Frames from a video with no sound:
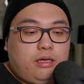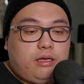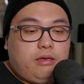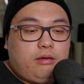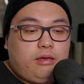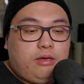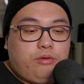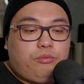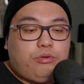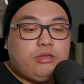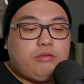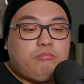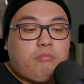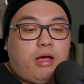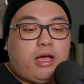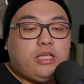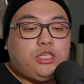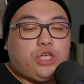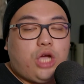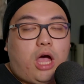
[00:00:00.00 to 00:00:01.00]
It was
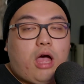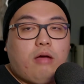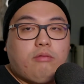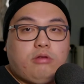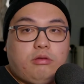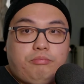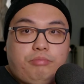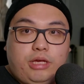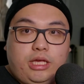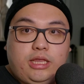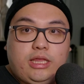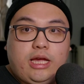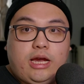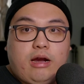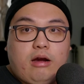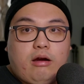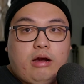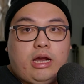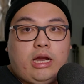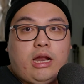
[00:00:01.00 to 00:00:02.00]
my job to be
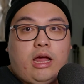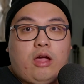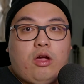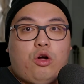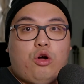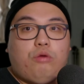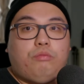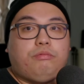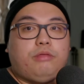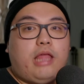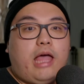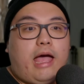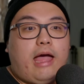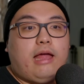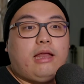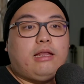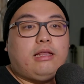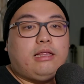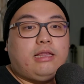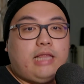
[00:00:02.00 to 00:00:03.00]
there, and I hope that
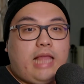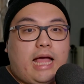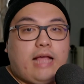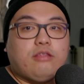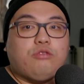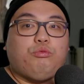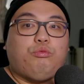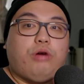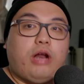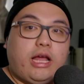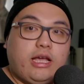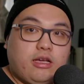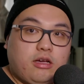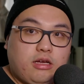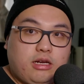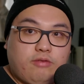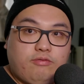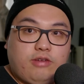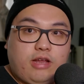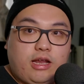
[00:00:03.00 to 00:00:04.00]
that's what I
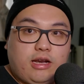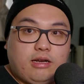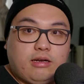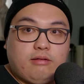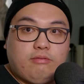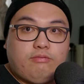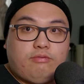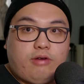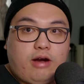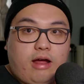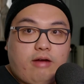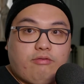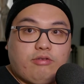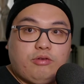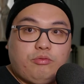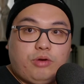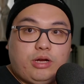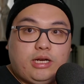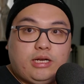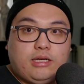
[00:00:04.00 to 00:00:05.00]
could have done for
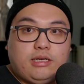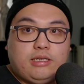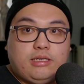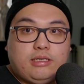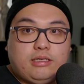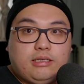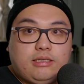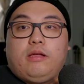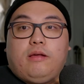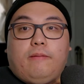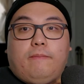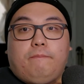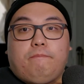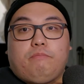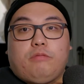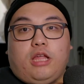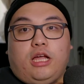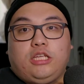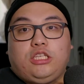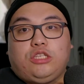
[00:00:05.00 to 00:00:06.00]
everyone.
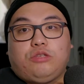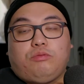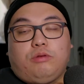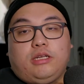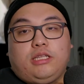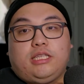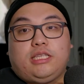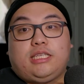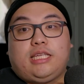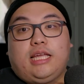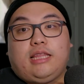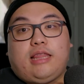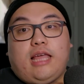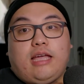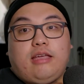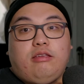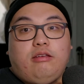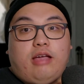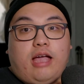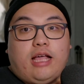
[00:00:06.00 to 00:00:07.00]
I just wanted to say
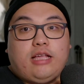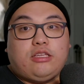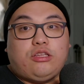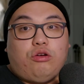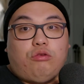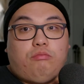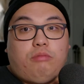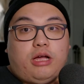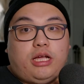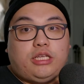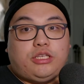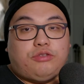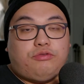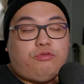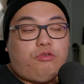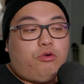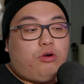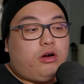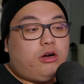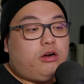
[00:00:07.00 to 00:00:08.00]
thank you guys so much
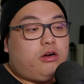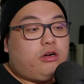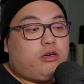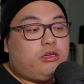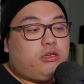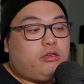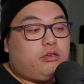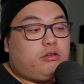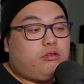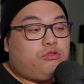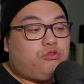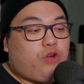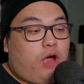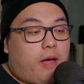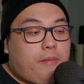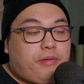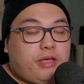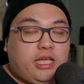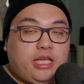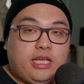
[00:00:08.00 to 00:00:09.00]
for
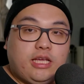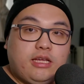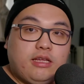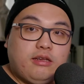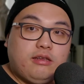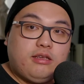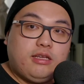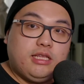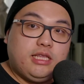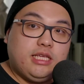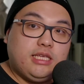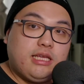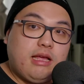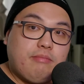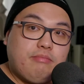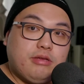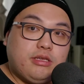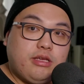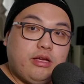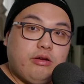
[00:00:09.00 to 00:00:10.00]
dropping in to this
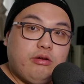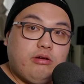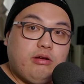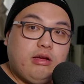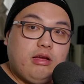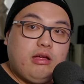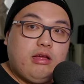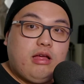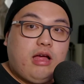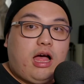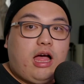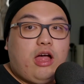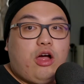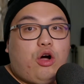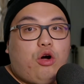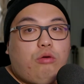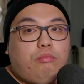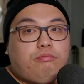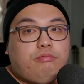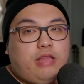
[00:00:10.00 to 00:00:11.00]
episode. I
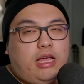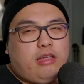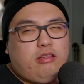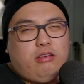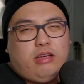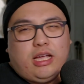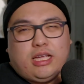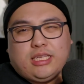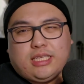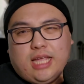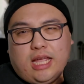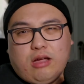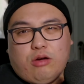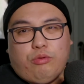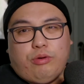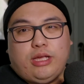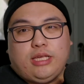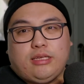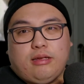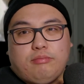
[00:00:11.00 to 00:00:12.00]
hope that you guys take
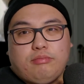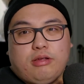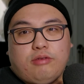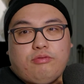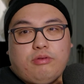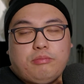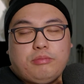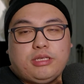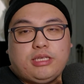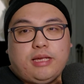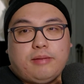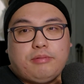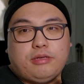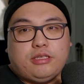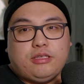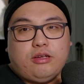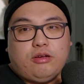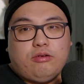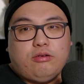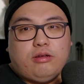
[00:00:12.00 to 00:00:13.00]
away something from this
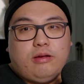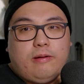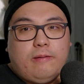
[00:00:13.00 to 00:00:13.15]
episode.